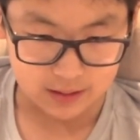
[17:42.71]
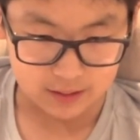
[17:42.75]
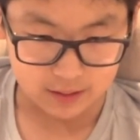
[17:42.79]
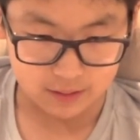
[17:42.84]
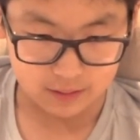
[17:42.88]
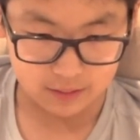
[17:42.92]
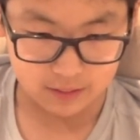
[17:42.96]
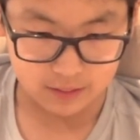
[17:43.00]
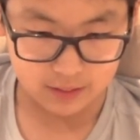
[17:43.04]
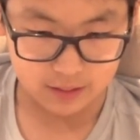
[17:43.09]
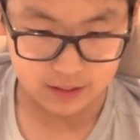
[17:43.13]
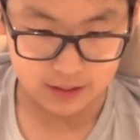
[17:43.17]

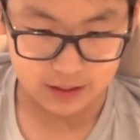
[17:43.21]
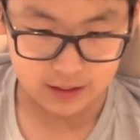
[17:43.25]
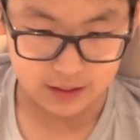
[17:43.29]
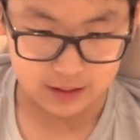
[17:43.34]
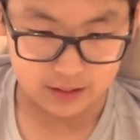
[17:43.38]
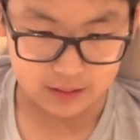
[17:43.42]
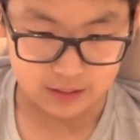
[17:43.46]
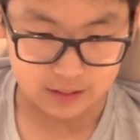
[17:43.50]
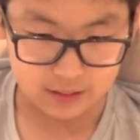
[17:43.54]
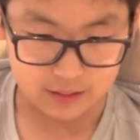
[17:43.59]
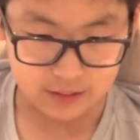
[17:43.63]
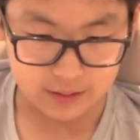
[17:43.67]
Through the,
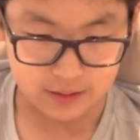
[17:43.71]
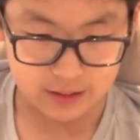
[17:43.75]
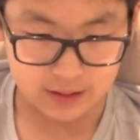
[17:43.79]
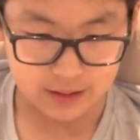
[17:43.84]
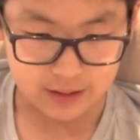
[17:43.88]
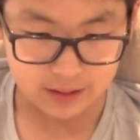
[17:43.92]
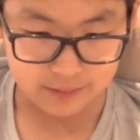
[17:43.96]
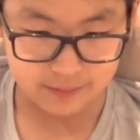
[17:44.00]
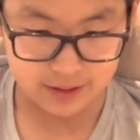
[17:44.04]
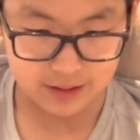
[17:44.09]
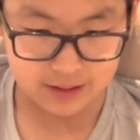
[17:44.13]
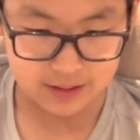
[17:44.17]
through the
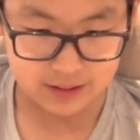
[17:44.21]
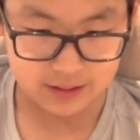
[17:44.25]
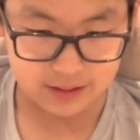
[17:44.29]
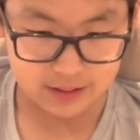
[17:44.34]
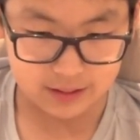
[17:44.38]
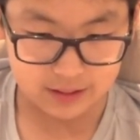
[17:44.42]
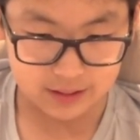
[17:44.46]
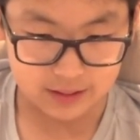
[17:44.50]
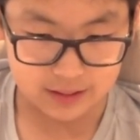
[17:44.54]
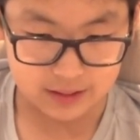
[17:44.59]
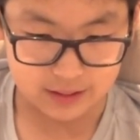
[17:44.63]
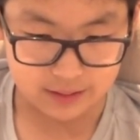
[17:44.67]
armies
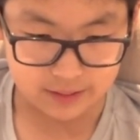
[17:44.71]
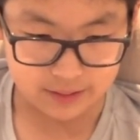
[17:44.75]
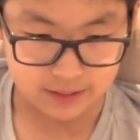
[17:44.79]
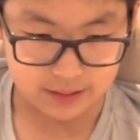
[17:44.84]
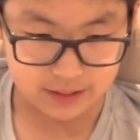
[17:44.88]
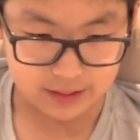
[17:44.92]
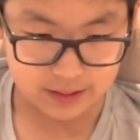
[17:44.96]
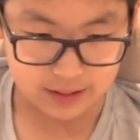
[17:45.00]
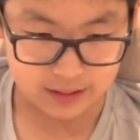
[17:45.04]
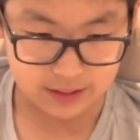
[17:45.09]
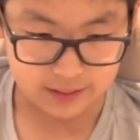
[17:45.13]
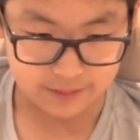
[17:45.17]
of the
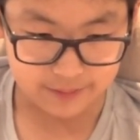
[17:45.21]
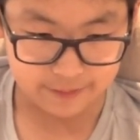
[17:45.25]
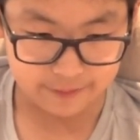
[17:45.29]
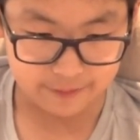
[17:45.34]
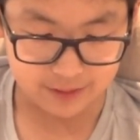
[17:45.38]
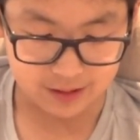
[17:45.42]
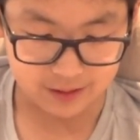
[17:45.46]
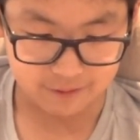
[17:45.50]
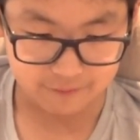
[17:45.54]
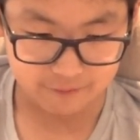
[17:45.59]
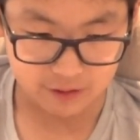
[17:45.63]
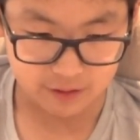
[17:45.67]
Syrians had come
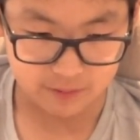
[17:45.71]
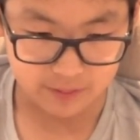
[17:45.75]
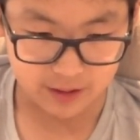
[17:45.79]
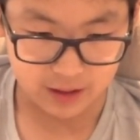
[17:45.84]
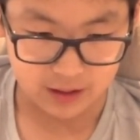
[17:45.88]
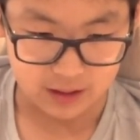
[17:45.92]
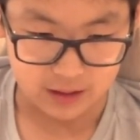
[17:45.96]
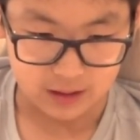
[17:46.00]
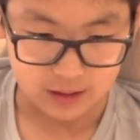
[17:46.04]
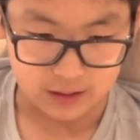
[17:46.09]
with Fema,